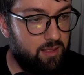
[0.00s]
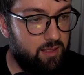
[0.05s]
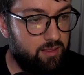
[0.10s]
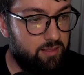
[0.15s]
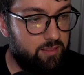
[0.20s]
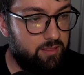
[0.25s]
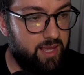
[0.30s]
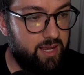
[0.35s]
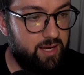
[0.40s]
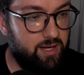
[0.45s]

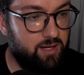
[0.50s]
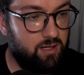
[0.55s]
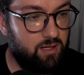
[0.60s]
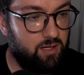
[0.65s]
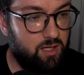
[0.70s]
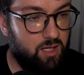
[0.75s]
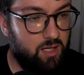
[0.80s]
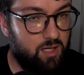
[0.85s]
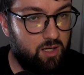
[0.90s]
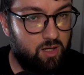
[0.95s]
Then
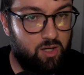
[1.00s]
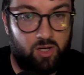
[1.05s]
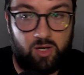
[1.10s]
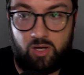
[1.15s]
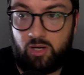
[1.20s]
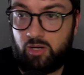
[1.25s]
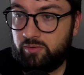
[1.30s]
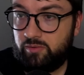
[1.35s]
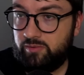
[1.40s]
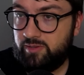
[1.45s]

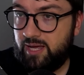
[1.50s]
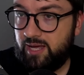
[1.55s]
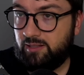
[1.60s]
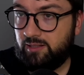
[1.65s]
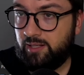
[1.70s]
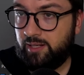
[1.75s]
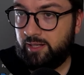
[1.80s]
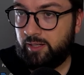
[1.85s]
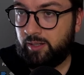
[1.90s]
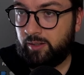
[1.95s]
on that
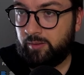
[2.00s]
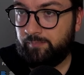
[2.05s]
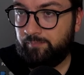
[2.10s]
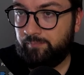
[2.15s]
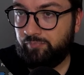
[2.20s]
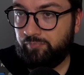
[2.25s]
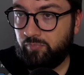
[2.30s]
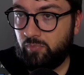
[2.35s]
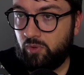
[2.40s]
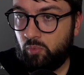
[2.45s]
layer,
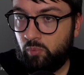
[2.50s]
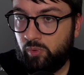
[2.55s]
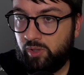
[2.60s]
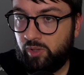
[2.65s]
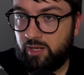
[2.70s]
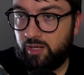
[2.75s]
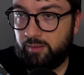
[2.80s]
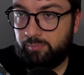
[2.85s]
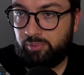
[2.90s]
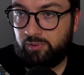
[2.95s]
we're going
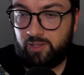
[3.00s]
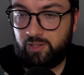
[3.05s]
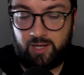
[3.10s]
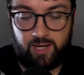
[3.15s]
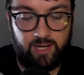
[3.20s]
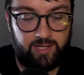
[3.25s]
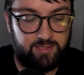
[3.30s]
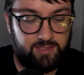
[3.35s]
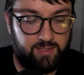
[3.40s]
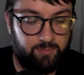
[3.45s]
to
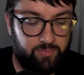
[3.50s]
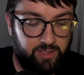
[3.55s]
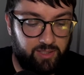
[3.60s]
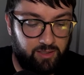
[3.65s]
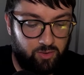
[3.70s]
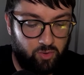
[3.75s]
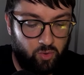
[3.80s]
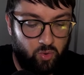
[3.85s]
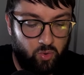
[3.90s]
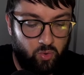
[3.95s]
apply something
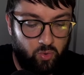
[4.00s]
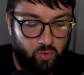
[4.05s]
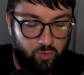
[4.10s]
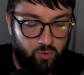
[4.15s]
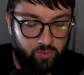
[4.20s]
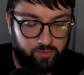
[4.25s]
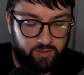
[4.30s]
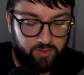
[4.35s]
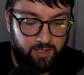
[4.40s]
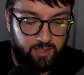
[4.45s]

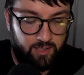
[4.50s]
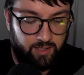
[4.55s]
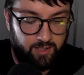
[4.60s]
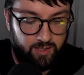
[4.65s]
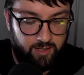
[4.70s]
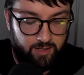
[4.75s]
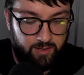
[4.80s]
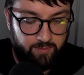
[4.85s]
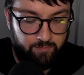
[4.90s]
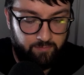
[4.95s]
called
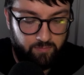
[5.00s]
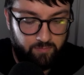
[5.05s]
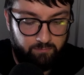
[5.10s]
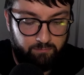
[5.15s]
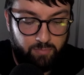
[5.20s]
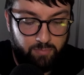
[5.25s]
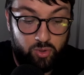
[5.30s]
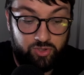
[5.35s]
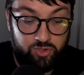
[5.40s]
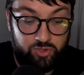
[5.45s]

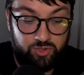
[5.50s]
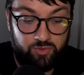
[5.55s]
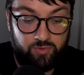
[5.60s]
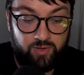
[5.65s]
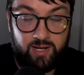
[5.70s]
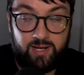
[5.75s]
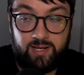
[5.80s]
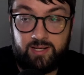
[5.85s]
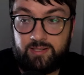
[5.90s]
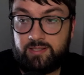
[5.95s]

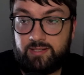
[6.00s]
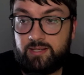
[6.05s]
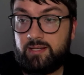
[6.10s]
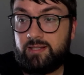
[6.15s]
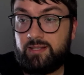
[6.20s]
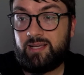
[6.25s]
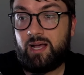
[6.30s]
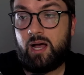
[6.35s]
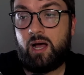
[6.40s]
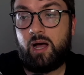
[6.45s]
posterize
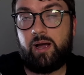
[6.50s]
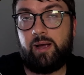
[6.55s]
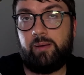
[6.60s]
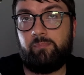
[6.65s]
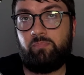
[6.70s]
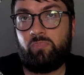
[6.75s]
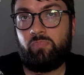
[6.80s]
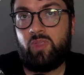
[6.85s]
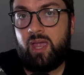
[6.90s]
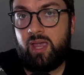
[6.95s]

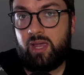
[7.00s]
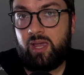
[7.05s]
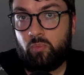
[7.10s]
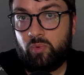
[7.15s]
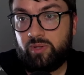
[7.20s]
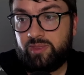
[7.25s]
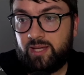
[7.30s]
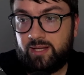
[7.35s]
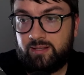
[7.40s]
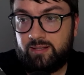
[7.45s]
time. And
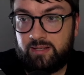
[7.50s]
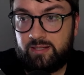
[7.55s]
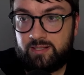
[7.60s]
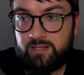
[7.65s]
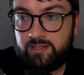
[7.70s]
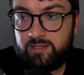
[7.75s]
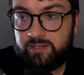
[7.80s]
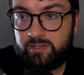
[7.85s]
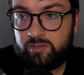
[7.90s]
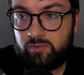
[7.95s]
what that
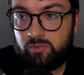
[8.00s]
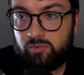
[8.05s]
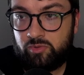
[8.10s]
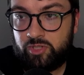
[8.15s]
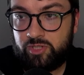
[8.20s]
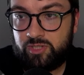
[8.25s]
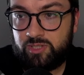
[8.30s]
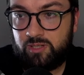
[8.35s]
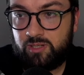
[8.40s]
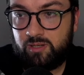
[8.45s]
does is it'll
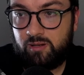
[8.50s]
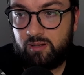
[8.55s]
just